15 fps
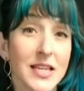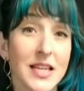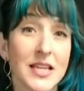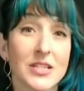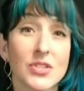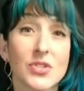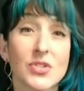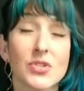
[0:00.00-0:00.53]

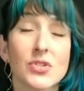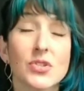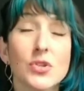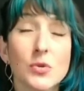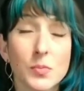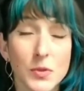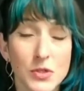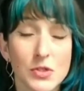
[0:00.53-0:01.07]
it's
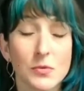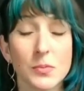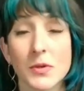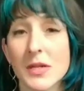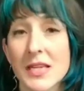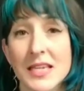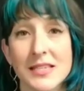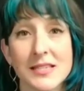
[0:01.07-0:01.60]
super, super
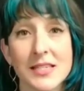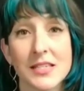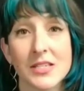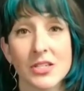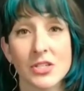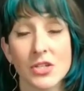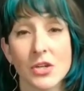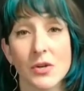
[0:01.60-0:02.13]
easy
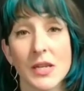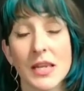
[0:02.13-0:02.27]
to do.